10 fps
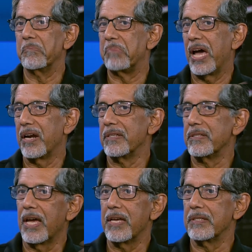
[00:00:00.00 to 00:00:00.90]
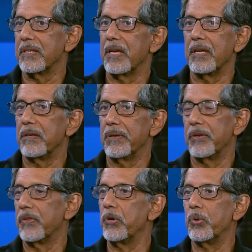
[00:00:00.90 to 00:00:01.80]
Barron's has
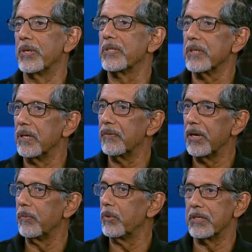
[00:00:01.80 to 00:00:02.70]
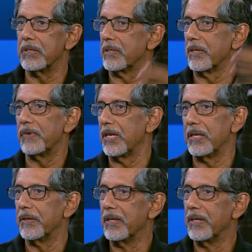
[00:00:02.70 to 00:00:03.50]
they do a survey which is every